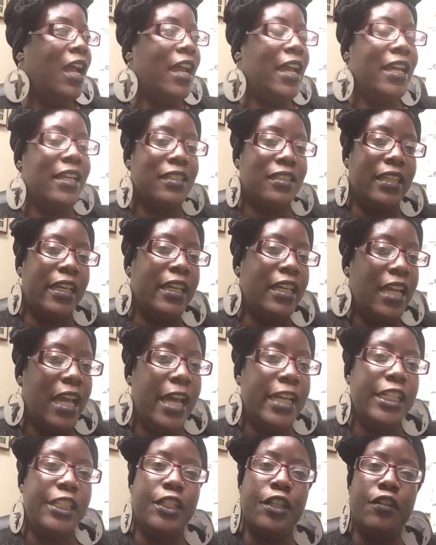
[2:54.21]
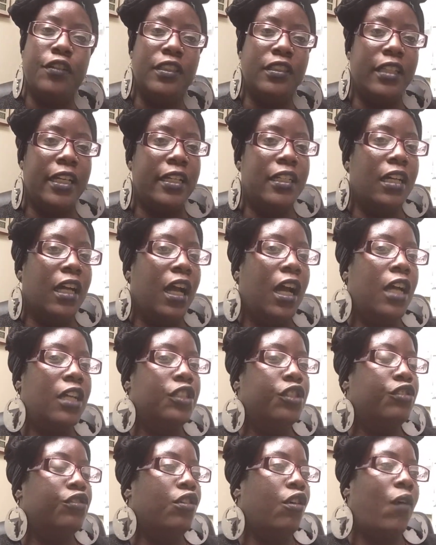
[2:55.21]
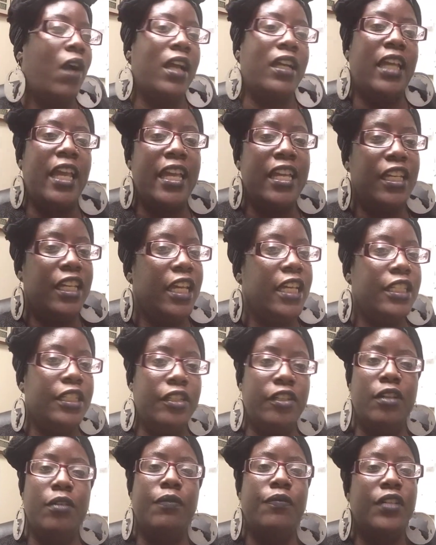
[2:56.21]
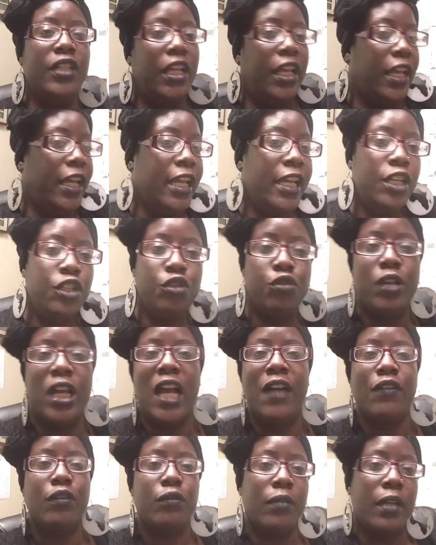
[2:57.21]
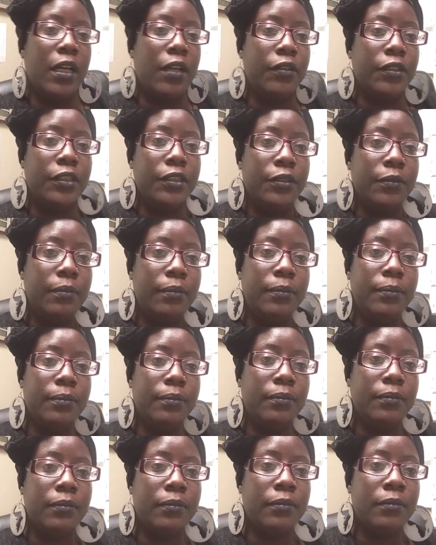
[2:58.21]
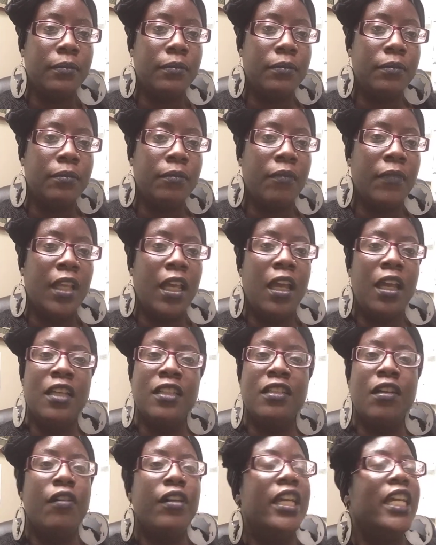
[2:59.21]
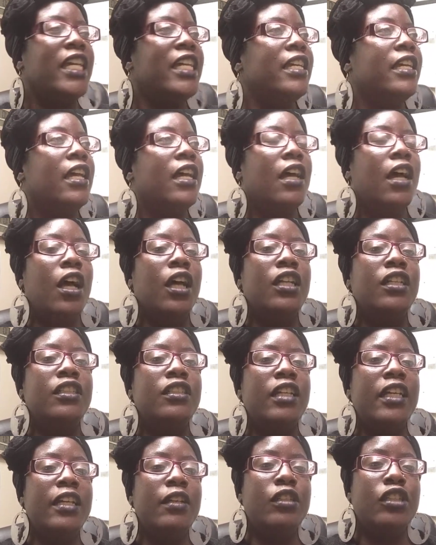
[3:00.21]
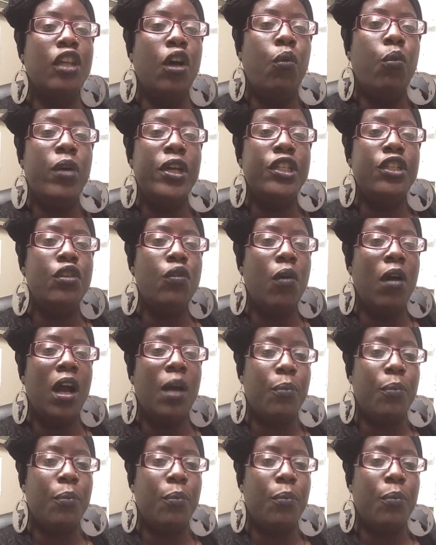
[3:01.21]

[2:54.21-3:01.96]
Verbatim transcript: And Satan had the nerve to say, God, you know, I can't get to him for the head you have around him. So he did. So when you